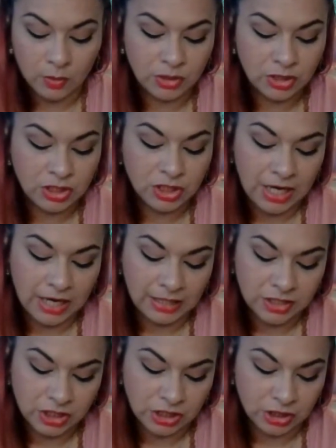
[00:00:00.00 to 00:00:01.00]
which is
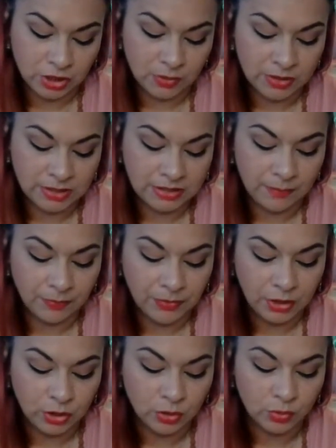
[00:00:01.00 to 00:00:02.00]
challenging you is
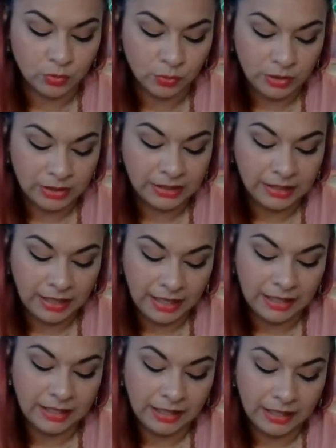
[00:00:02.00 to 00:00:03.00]
something you really
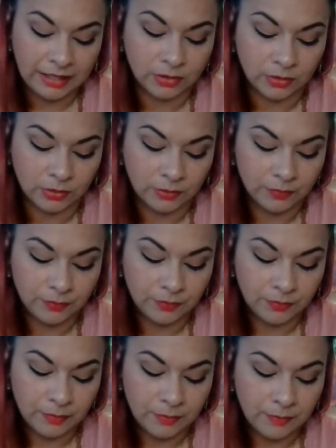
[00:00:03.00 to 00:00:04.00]
can handle,
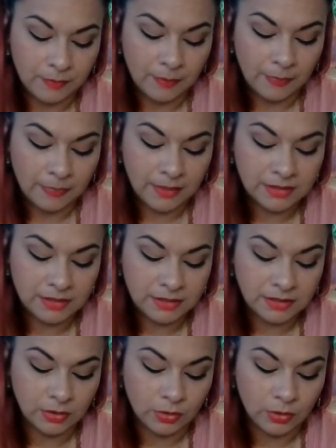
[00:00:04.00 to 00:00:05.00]
this
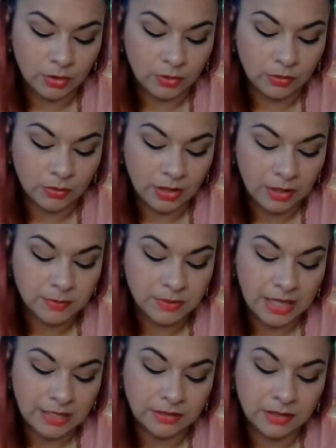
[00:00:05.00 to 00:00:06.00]
is the oracle comes
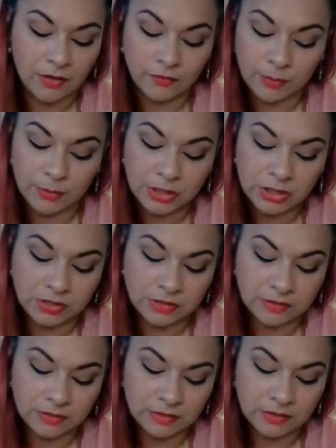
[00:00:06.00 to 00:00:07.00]
as a confirmation.
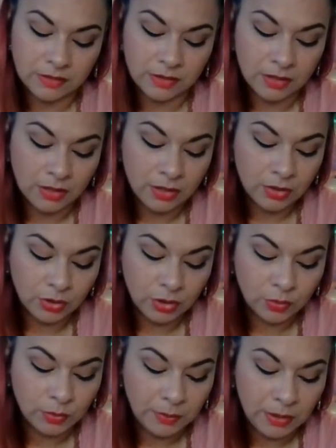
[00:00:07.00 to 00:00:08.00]

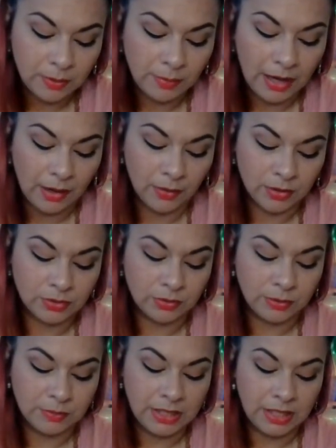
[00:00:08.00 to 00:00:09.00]
You will be empowered to
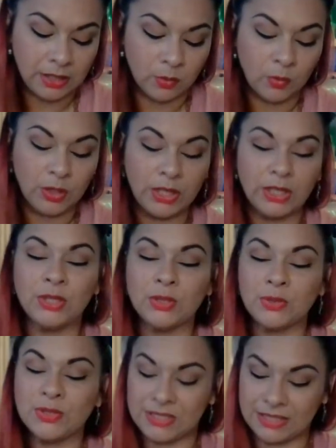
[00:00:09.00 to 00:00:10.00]
obtain what
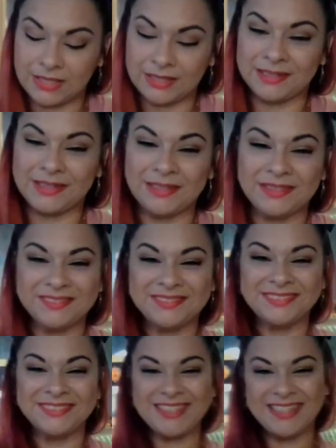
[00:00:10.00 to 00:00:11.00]
you seek.
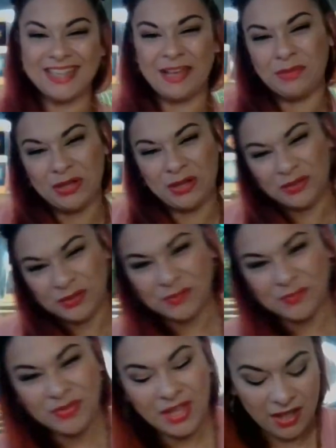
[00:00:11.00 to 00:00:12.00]
Isn't that beautiful?
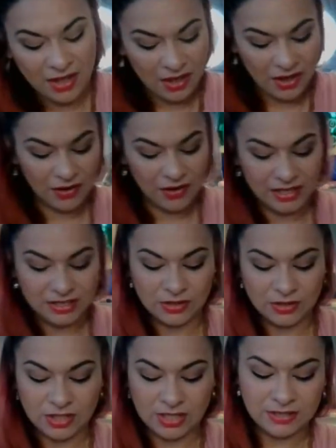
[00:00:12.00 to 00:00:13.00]
All right,
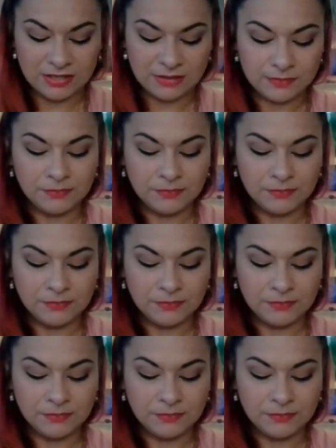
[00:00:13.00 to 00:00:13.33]
so just